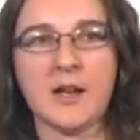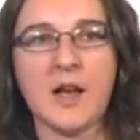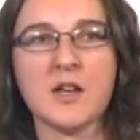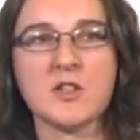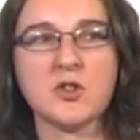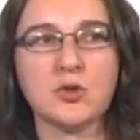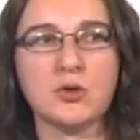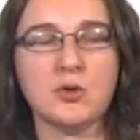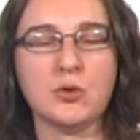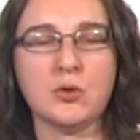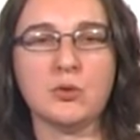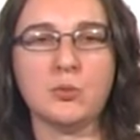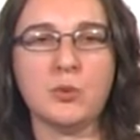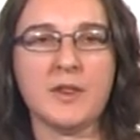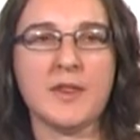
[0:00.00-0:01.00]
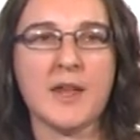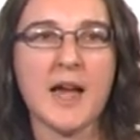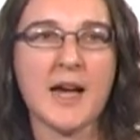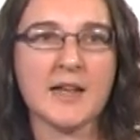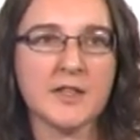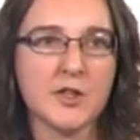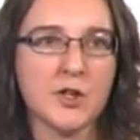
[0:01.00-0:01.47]
that has to do with
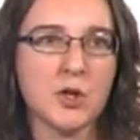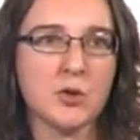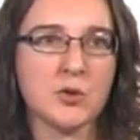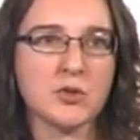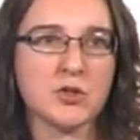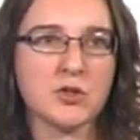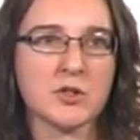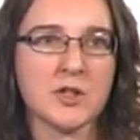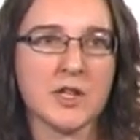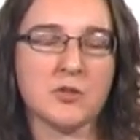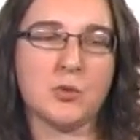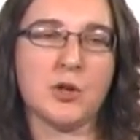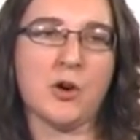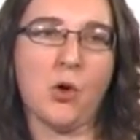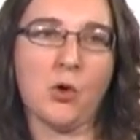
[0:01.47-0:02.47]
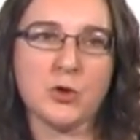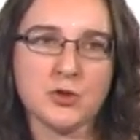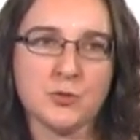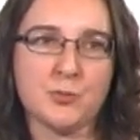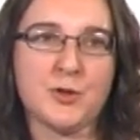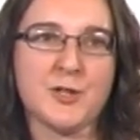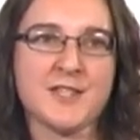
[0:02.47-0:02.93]
the attitudes that were
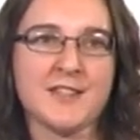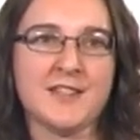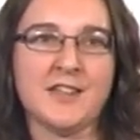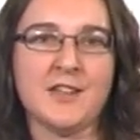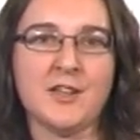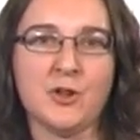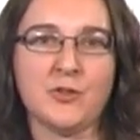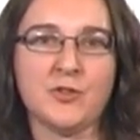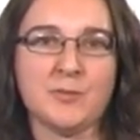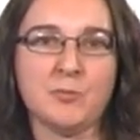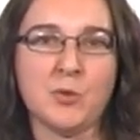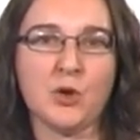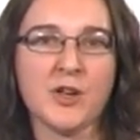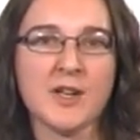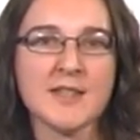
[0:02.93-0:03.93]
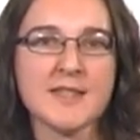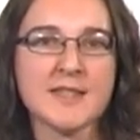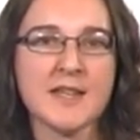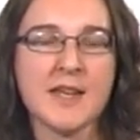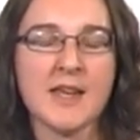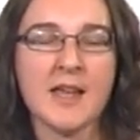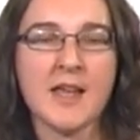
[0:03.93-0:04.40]
also present in the other models.